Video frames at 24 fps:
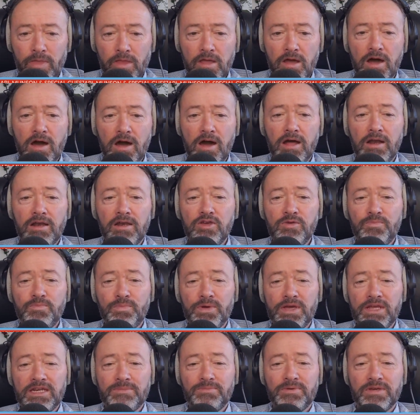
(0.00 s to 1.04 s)
Are
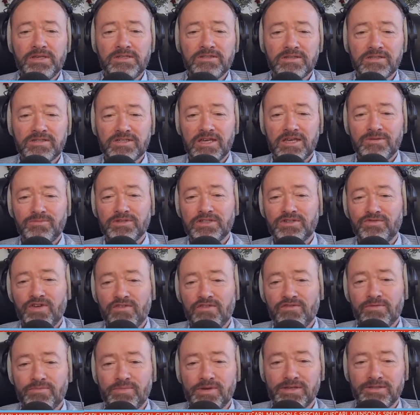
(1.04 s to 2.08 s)
lupini beans the same as
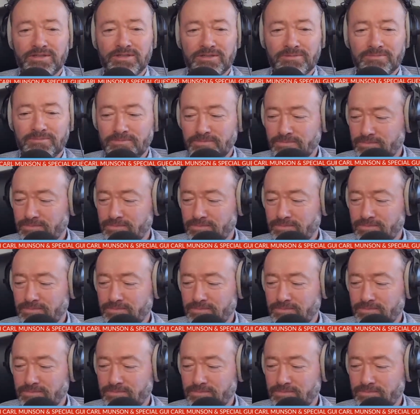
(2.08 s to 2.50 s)
fava beans?